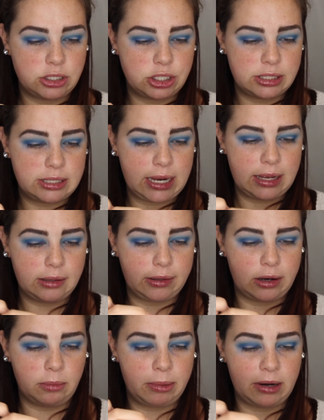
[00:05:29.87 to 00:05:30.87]
just take a
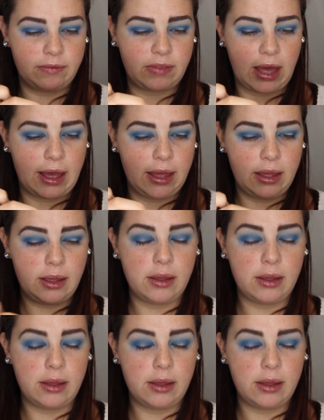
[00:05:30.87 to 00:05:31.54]
little bit of that.